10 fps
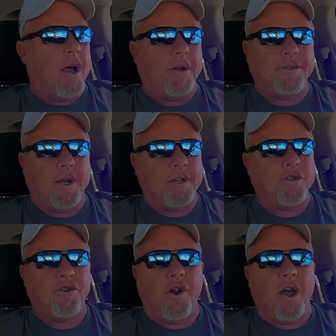Outside it's
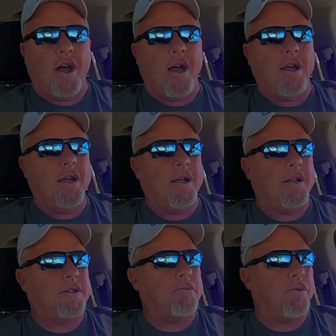dry,
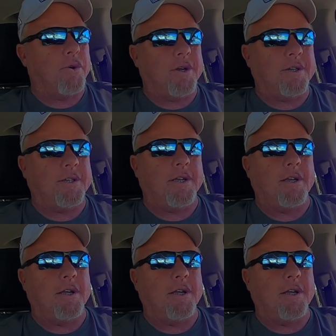it's breezy.